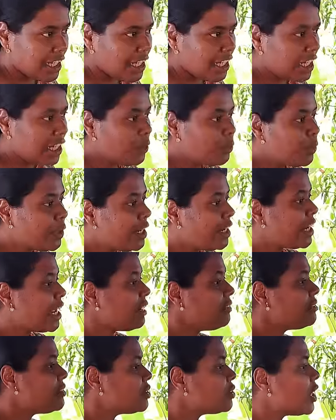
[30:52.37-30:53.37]
he would
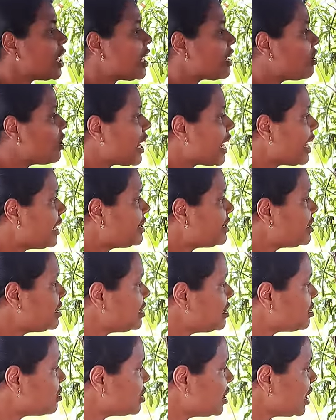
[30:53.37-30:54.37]
love to enter
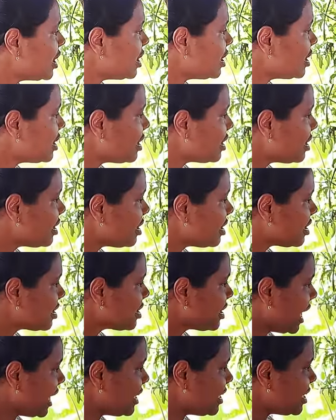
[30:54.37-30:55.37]
into the
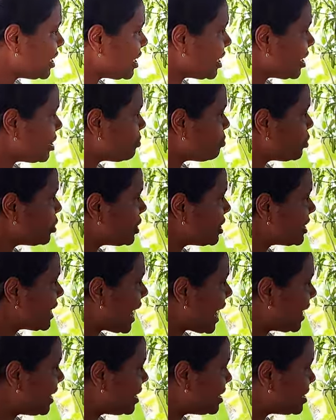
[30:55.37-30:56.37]
gutter and put his
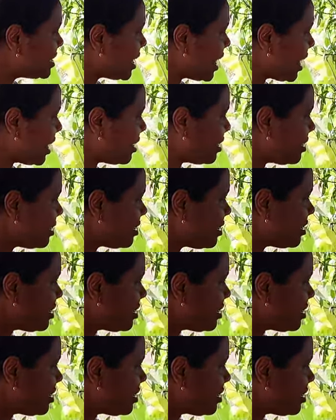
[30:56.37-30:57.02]
hand inside